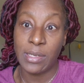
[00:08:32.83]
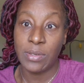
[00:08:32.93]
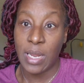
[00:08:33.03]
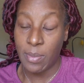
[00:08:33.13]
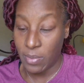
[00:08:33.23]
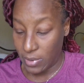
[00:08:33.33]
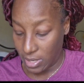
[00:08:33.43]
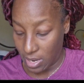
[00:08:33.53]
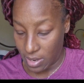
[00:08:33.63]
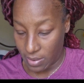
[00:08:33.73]
to that
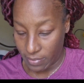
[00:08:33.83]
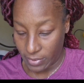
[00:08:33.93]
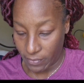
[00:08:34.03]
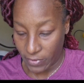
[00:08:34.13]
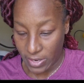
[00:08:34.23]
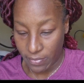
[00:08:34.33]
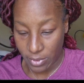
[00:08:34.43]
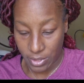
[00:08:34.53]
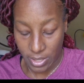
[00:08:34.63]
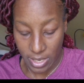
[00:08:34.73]
point of the
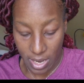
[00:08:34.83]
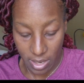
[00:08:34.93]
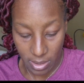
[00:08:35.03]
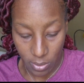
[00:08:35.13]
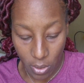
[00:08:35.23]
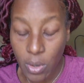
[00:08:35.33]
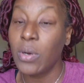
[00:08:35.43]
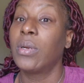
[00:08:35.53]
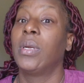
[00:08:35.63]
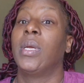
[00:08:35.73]
fever, and I had called